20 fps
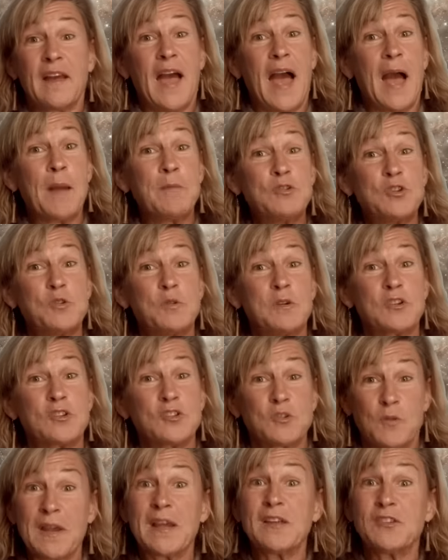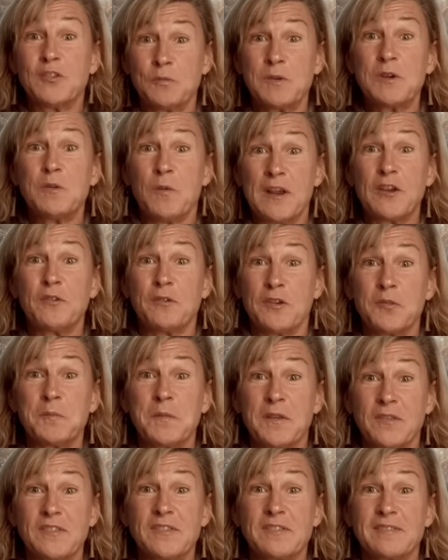I'm Jewish, so I get to rewrite
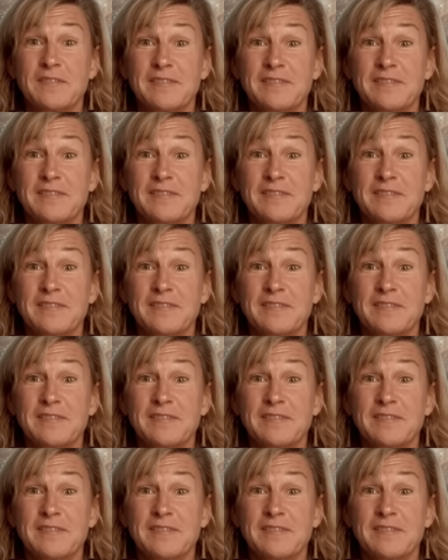Christmas.